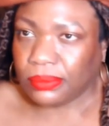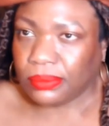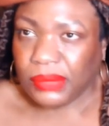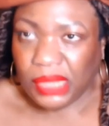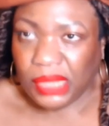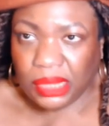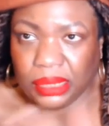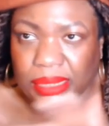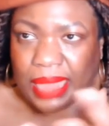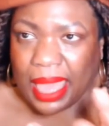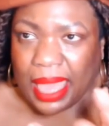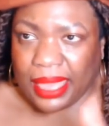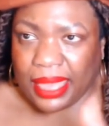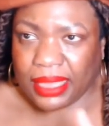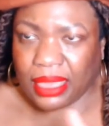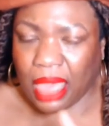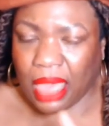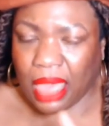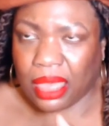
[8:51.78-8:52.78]

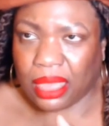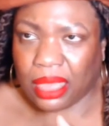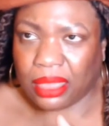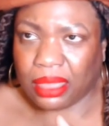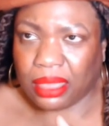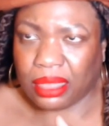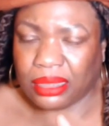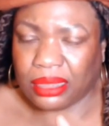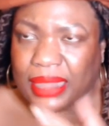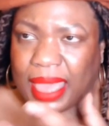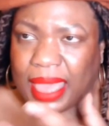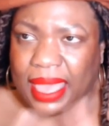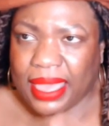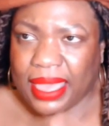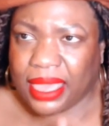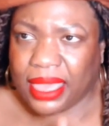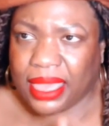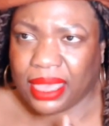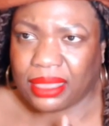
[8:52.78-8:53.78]
lying uh
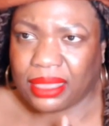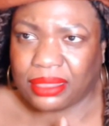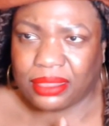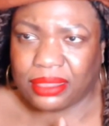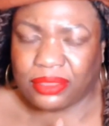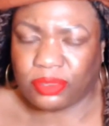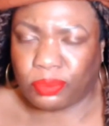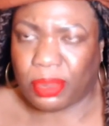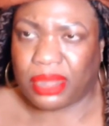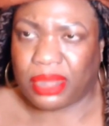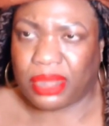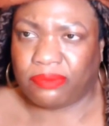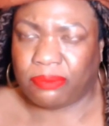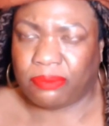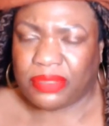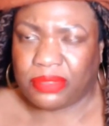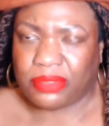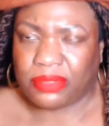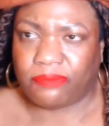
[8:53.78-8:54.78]
lying and the spread of
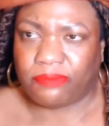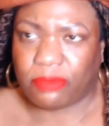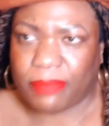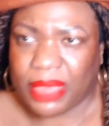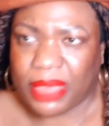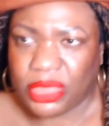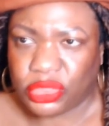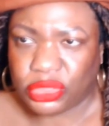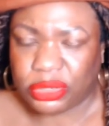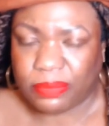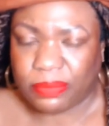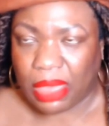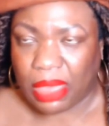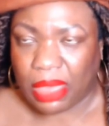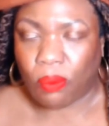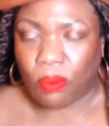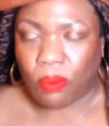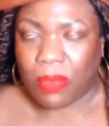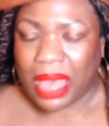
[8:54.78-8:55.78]
misinformation
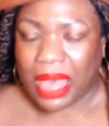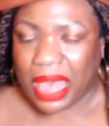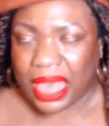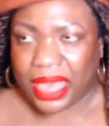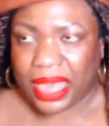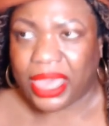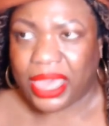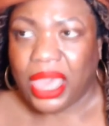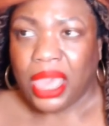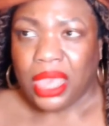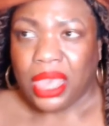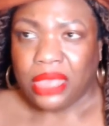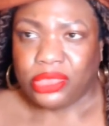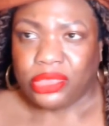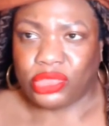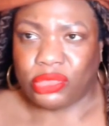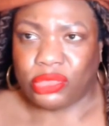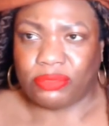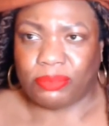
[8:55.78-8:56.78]
about why
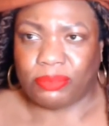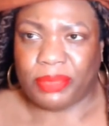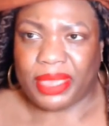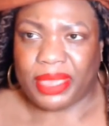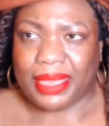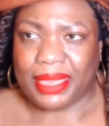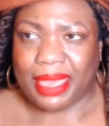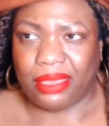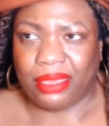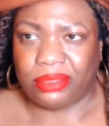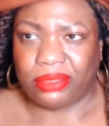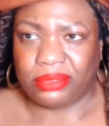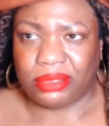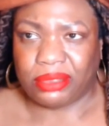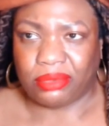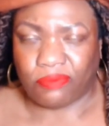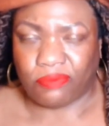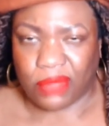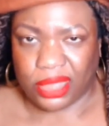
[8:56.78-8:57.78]
she was being held
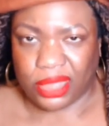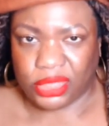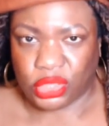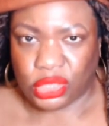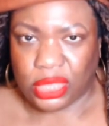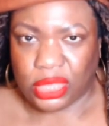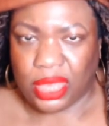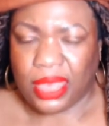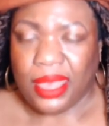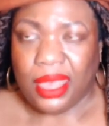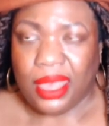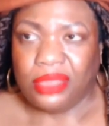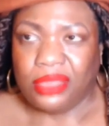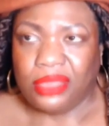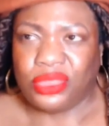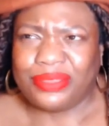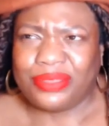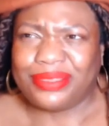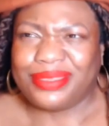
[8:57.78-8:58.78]
in Russia
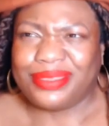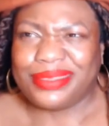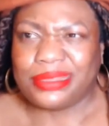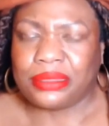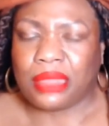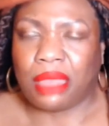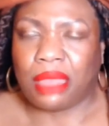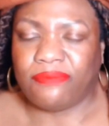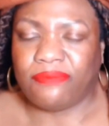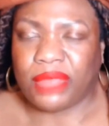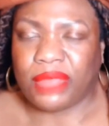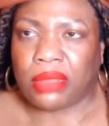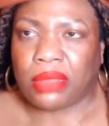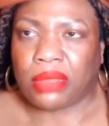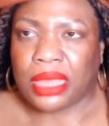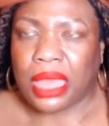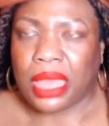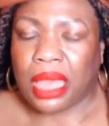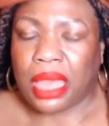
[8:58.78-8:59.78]
just just a
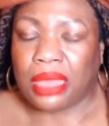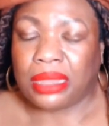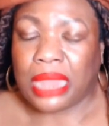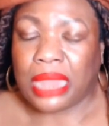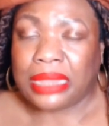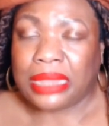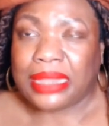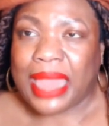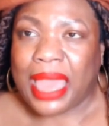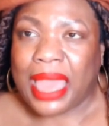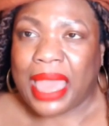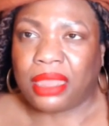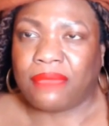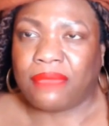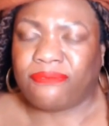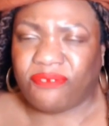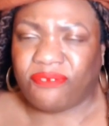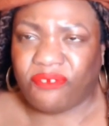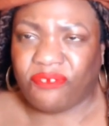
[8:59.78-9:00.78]
very a, a, lot
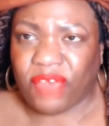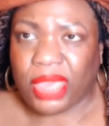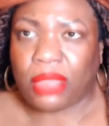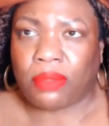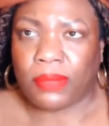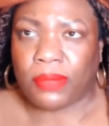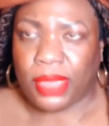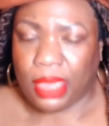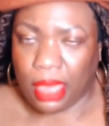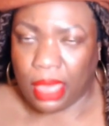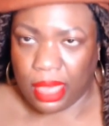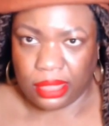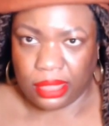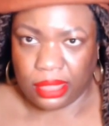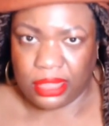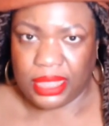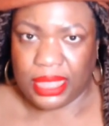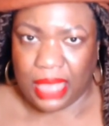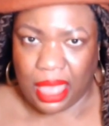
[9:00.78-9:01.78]
of very
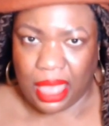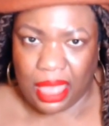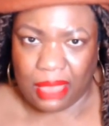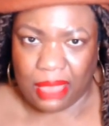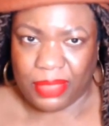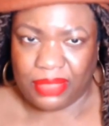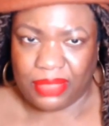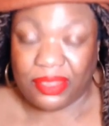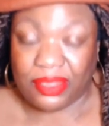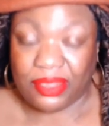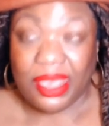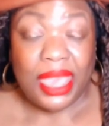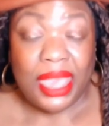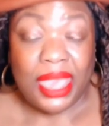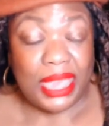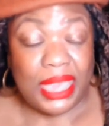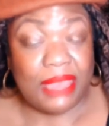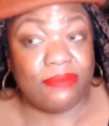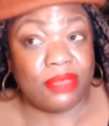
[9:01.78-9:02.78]
ugly comments
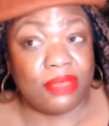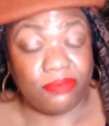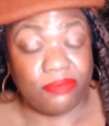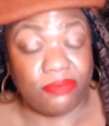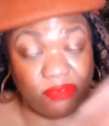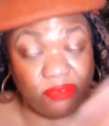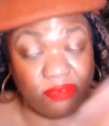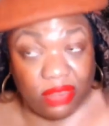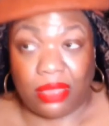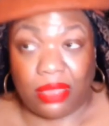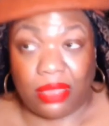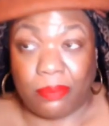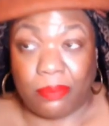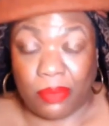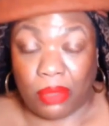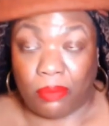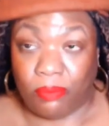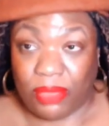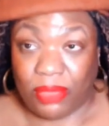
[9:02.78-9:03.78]
even from
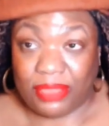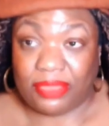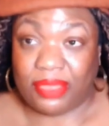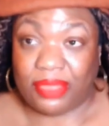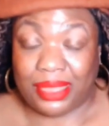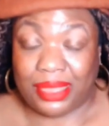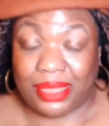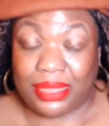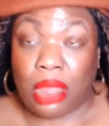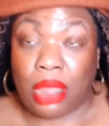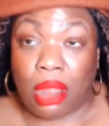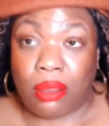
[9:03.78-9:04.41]
within our